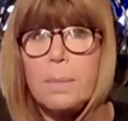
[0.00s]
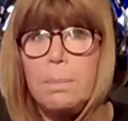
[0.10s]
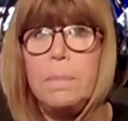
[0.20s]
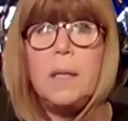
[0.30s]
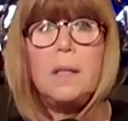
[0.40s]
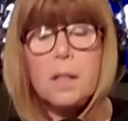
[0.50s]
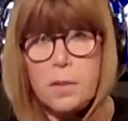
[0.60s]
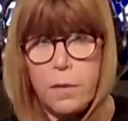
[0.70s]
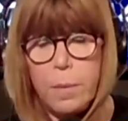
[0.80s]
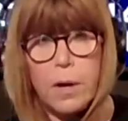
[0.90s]
in
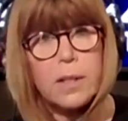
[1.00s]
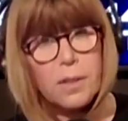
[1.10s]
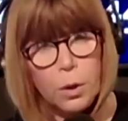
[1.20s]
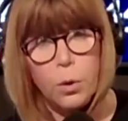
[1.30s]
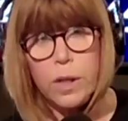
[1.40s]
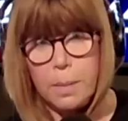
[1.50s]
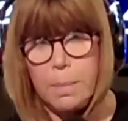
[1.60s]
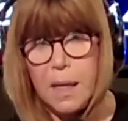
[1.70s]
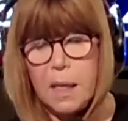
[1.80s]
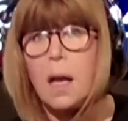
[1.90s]
millions of Americans, including
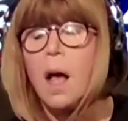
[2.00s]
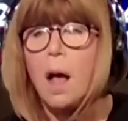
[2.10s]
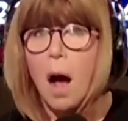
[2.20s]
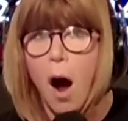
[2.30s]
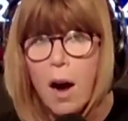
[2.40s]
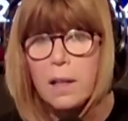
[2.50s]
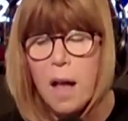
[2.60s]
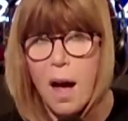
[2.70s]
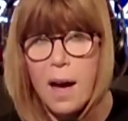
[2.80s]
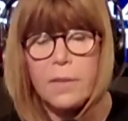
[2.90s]
me, our
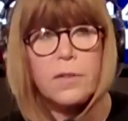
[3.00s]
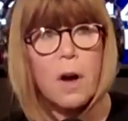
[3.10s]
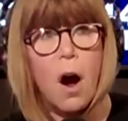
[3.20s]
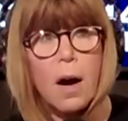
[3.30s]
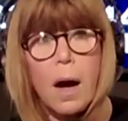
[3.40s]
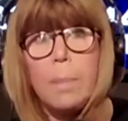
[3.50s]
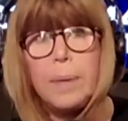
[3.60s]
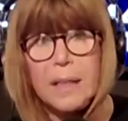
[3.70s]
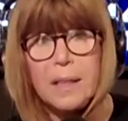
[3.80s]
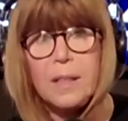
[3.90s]
lives, our
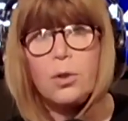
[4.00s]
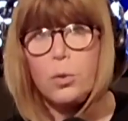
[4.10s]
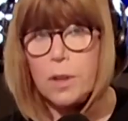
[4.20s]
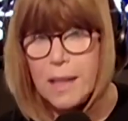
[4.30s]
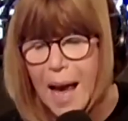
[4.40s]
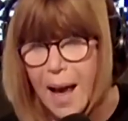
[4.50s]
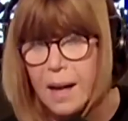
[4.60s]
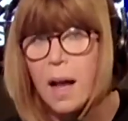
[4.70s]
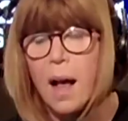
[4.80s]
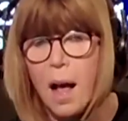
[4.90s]
ability to
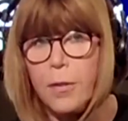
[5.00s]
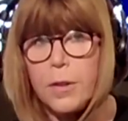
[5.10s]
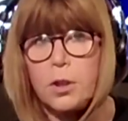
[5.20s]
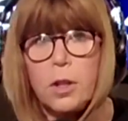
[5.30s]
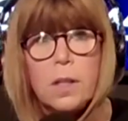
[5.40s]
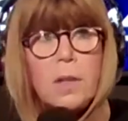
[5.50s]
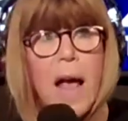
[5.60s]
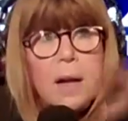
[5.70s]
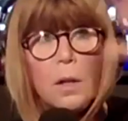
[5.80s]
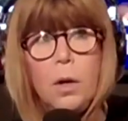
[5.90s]
get health insurance
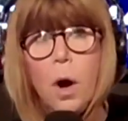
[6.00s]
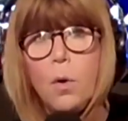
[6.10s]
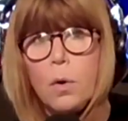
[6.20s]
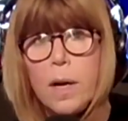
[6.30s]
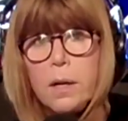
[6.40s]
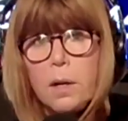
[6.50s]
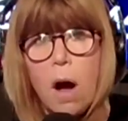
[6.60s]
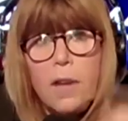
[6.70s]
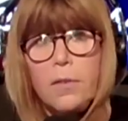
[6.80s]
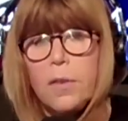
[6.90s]
at no greater
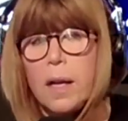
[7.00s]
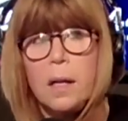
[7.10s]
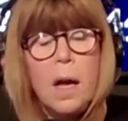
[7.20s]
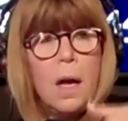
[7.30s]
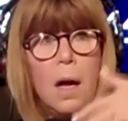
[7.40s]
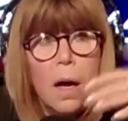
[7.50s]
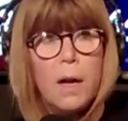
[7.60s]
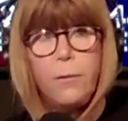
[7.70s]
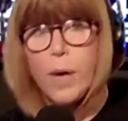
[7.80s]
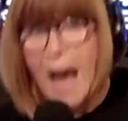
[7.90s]
cost than
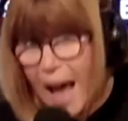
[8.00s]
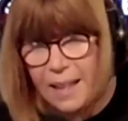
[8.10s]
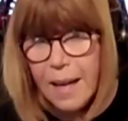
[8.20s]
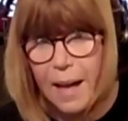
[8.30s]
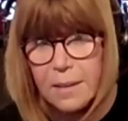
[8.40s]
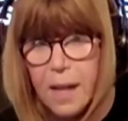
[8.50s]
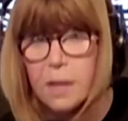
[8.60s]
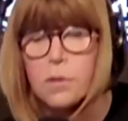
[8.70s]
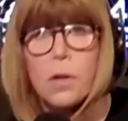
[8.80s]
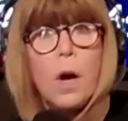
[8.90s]
if we hadn't had
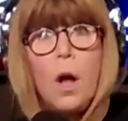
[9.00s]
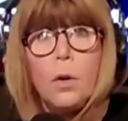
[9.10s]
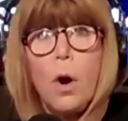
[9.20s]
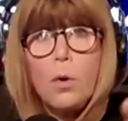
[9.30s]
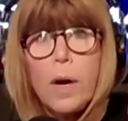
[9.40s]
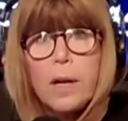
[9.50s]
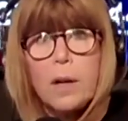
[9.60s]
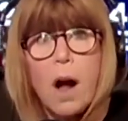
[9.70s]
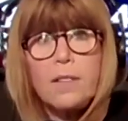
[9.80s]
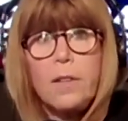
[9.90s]
cancer, no greater
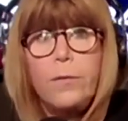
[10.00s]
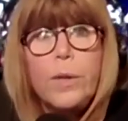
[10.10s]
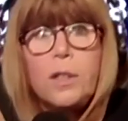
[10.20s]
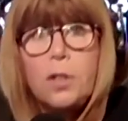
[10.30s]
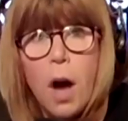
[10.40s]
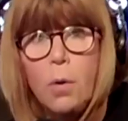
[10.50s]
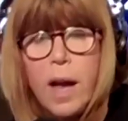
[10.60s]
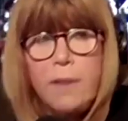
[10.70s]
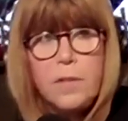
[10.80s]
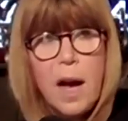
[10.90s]
cost if we don't
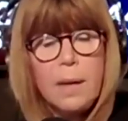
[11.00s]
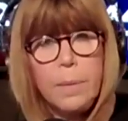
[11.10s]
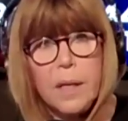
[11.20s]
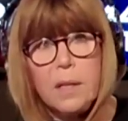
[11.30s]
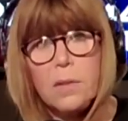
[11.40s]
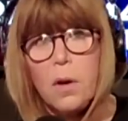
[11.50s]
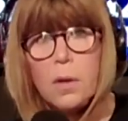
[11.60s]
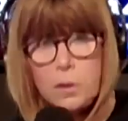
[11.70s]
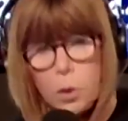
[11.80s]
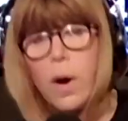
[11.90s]
have diabetes
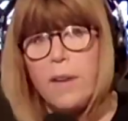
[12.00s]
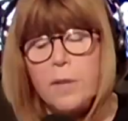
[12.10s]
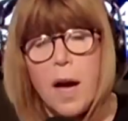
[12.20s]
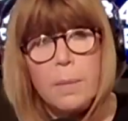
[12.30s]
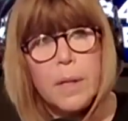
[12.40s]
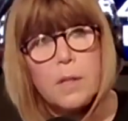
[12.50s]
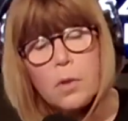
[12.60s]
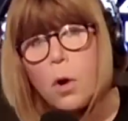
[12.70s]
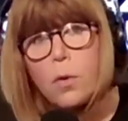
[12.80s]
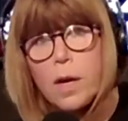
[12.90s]
or do have diabetes,
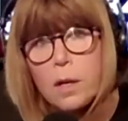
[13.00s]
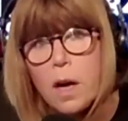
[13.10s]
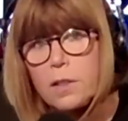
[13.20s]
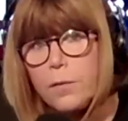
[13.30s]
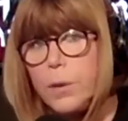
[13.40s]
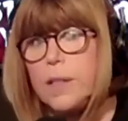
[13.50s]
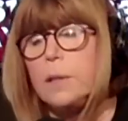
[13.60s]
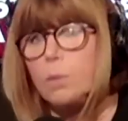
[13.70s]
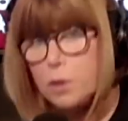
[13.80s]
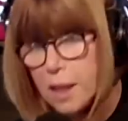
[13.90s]
no greater cost if we
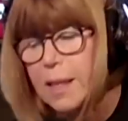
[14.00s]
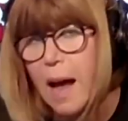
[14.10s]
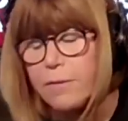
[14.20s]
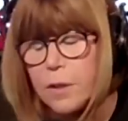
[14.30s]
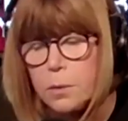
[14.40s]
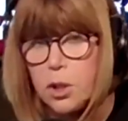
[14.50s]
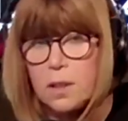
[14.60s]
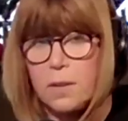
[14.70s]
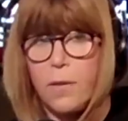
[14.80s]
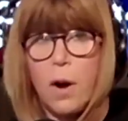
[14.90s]
did have
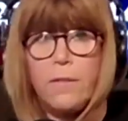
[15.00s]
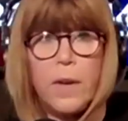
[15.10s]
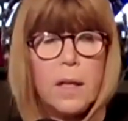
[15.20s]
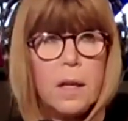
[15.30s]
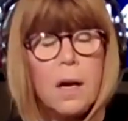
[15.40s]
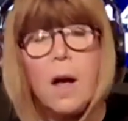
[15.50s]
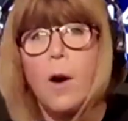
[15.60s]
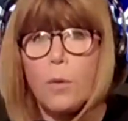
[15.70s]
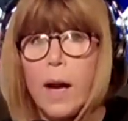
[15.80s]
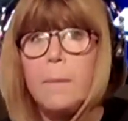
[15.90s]
congestive heart failure,
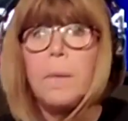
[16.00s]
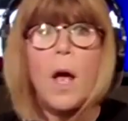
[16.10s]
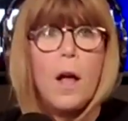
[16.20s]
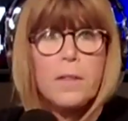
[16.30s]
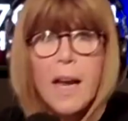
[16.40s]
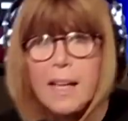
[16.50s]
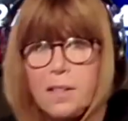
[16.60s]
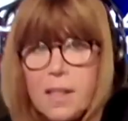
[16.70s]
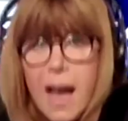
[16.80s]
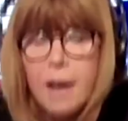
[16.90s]
right? The
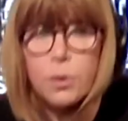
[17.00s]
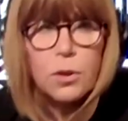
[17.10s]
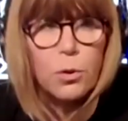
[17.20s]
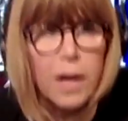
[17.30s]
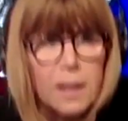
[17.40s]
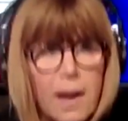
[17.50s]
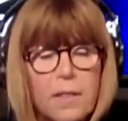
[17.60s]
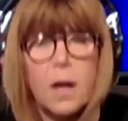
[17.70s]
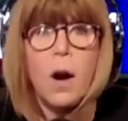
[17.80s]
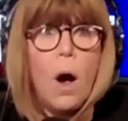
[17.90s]
ACA was the great
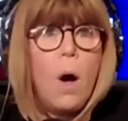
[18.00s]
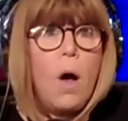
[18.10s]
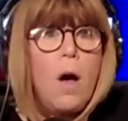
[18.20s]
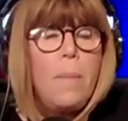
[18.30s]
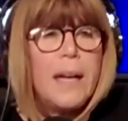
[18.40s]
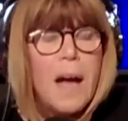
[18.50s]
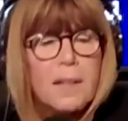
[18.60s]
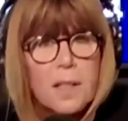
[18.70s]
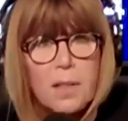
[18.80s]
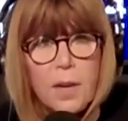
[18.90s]
leveler. Oh my
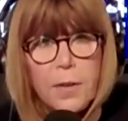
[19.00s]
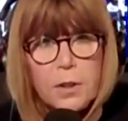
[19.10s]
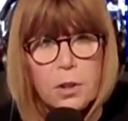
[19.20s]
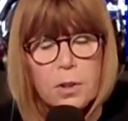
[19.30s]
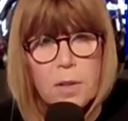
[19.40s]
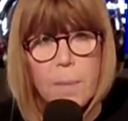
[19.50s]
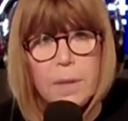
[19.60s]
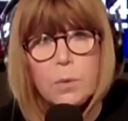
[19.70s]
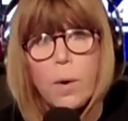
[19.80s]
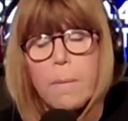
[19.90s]
God, these health insurance
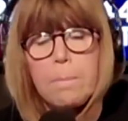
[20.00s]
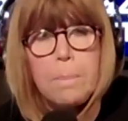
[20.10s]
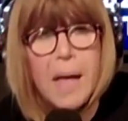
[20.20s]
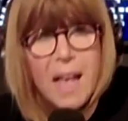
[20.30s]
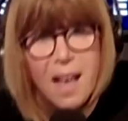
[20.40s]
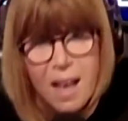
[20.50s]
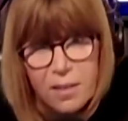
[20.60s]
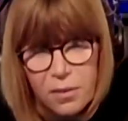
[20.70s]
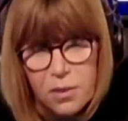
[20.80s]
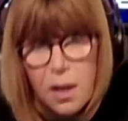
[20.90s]
companies were
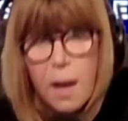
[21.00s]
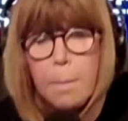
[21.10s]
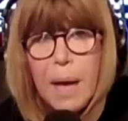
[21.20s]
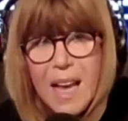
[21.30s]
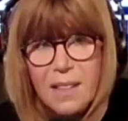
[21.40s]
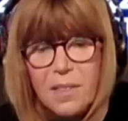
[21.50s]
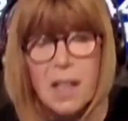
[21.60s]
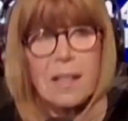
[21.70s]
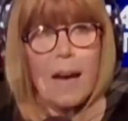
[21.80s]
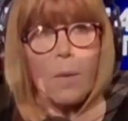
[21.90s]
pissed
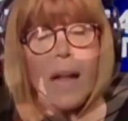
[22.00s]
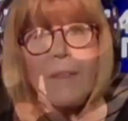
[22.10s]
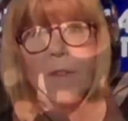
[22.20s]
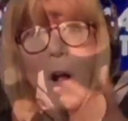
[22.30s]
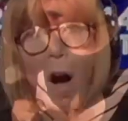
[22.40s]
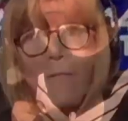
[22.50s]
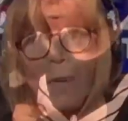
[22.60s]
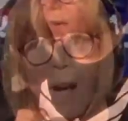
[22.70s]
that they would have to offer